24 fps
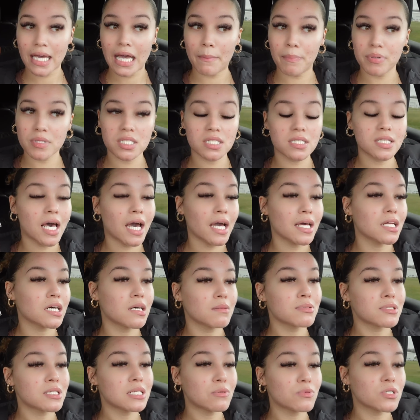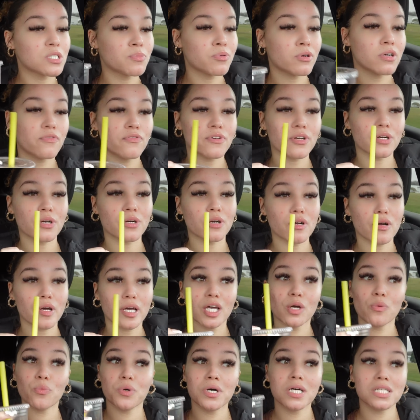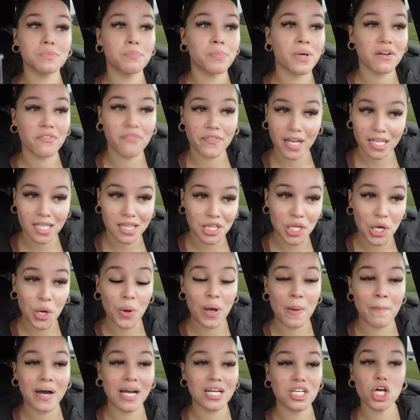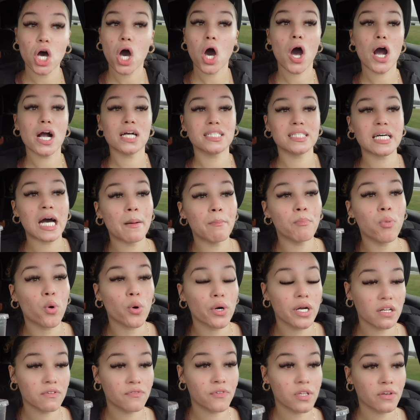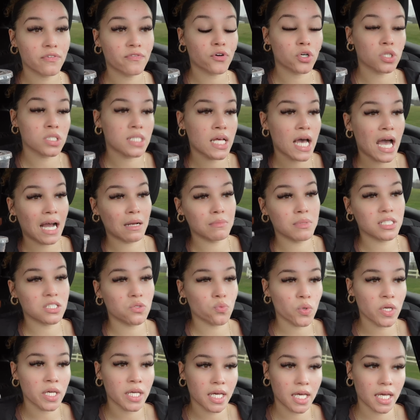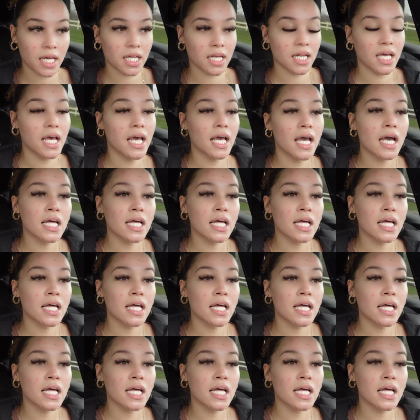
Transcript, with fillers: had put the sign up. So it was perfect, girl. It was perfecto. And my dogs got boarded for the first time this weekend.